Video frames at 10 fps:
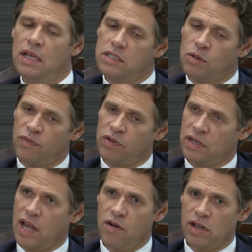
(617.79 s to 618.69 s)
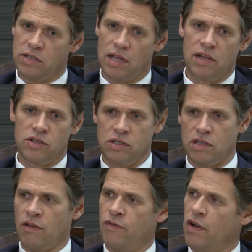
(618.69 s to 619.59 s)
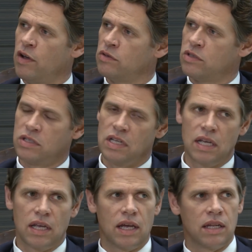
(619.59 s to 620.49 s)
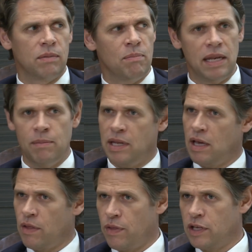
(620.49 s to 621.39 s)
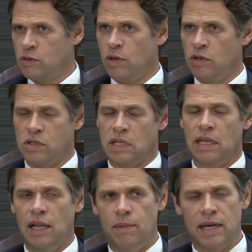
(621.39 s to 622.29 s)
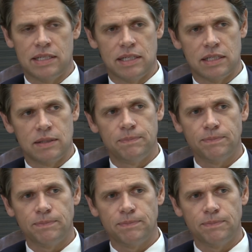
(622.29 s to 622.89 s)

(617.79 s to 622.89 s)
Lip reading: So we've got narrow intelligence, our phones, and many, many other things we use on a daily basis.